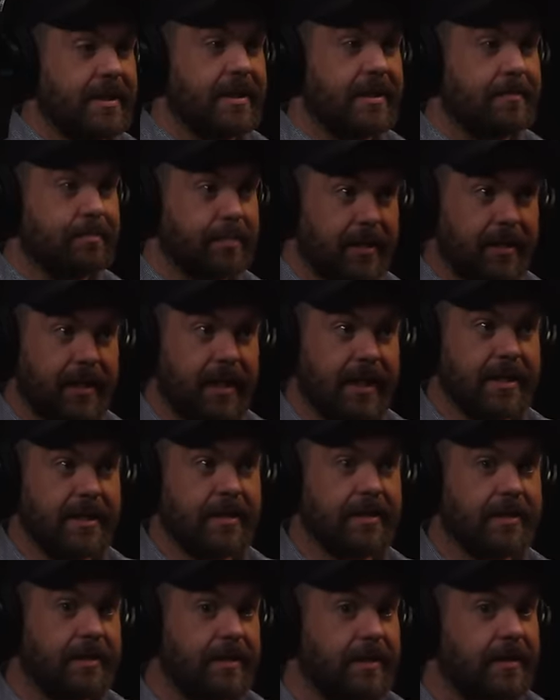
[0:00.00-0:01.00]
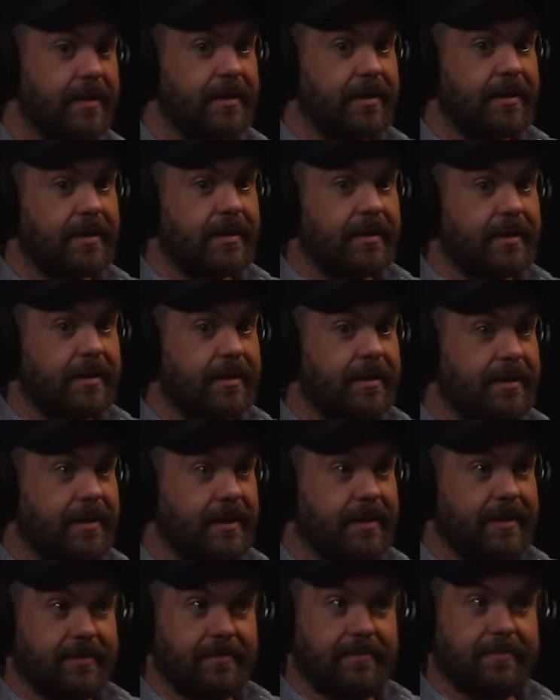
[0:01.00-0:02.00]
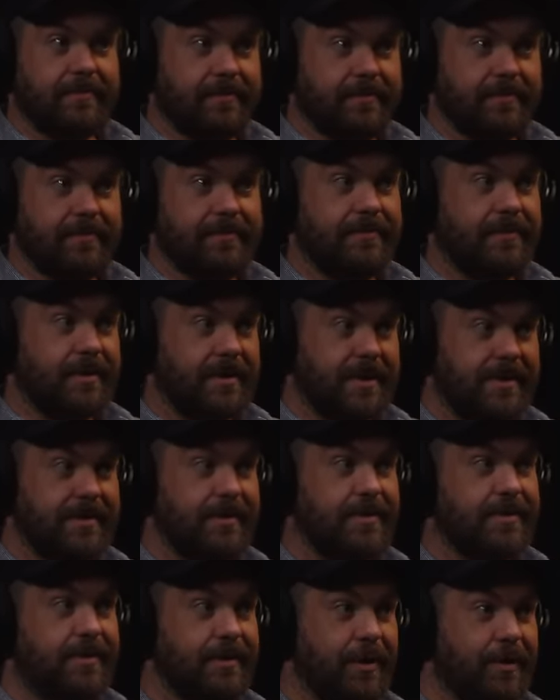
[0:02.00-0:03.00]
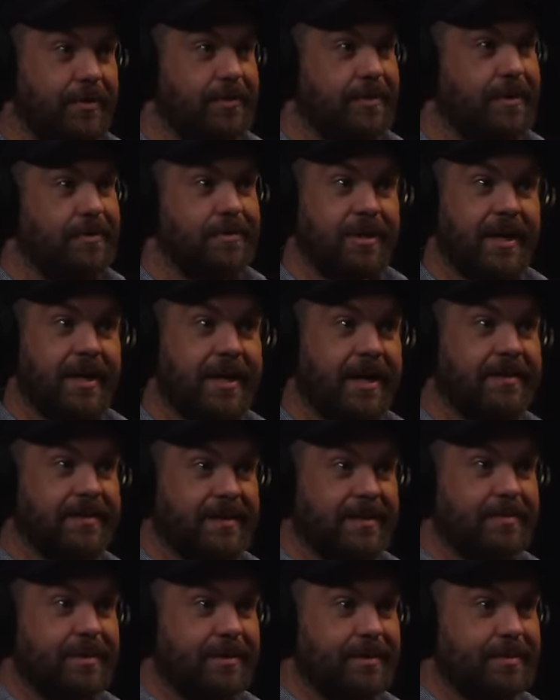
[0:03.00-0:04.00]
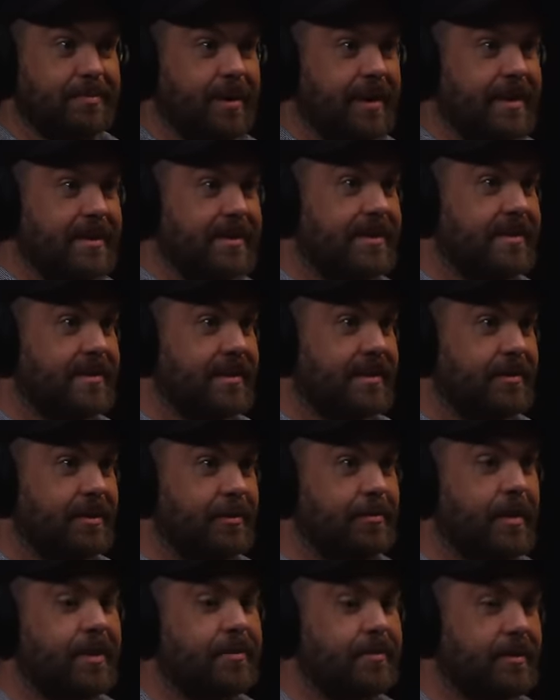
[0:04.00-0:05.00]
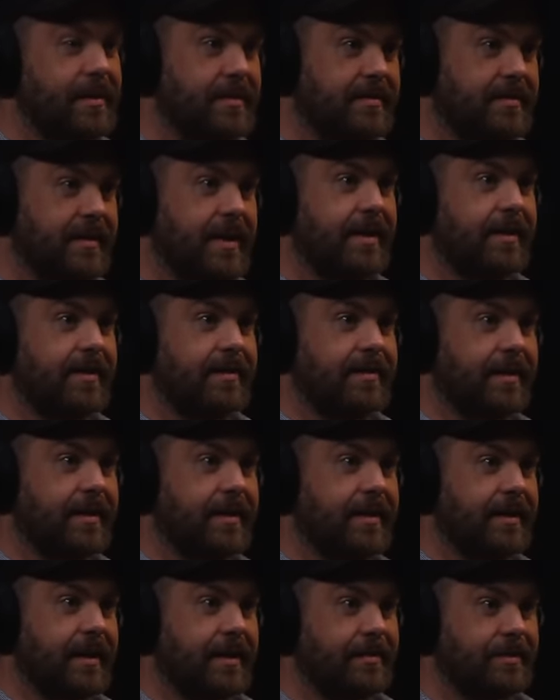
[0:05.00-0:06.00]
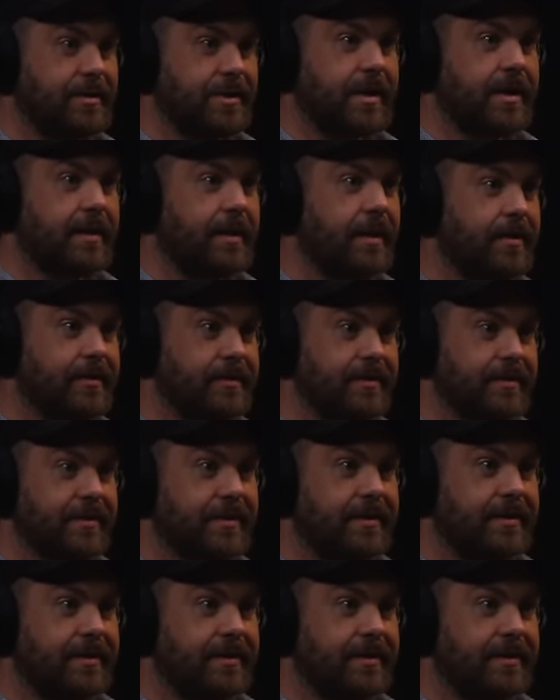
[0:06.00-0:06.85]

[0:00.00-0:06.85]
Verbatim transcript: here, but like, like, fucking go go check out some of those places, and you might rethink like how shit goes.